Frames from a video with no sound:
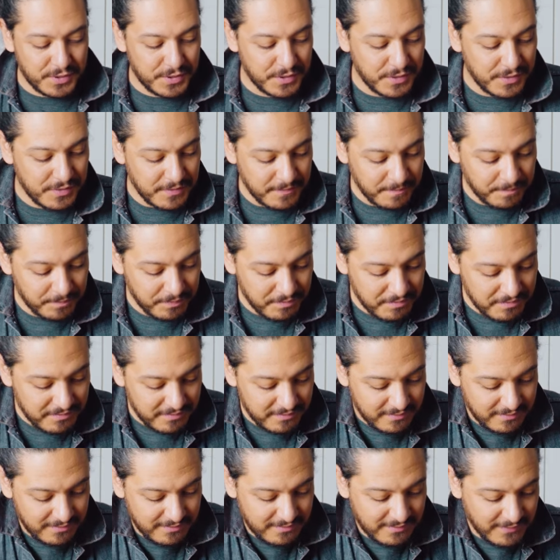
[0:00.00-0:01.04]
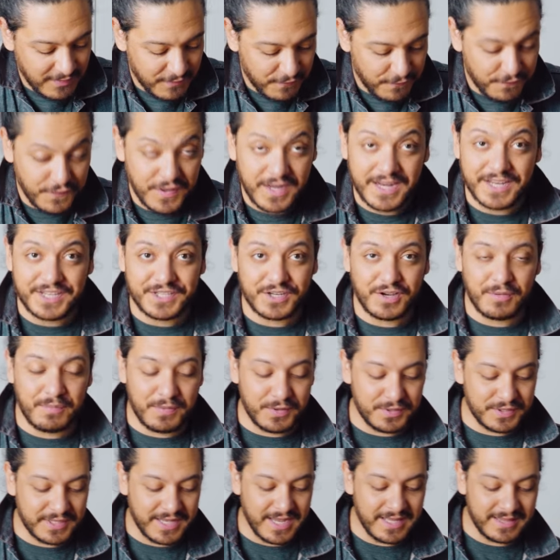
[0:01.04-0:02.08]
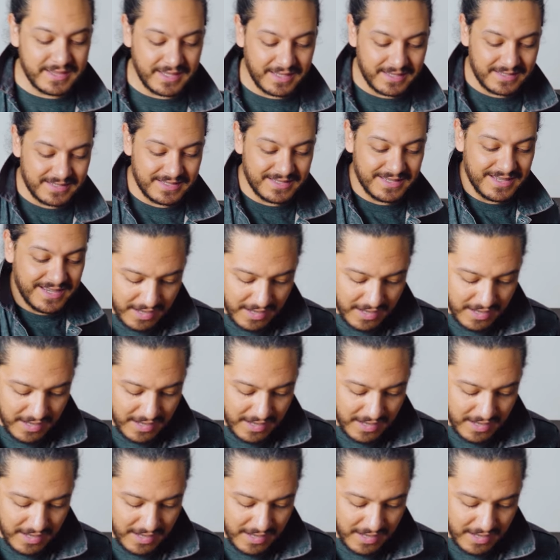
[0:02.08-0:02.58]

to finish our bruschettas.